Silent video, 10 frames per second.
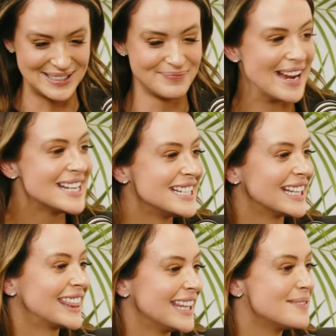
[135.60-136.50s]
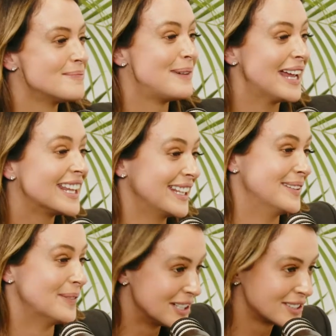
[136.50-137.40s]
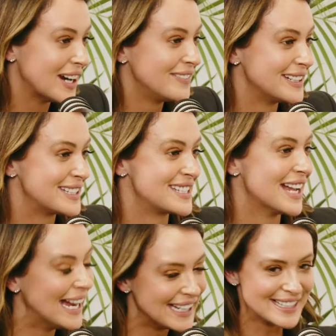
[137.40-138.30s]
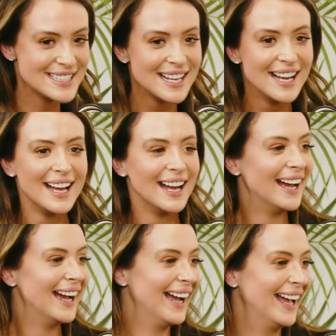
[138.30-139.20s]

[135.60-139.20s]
amazing thing better than most graphic designers. I don't know.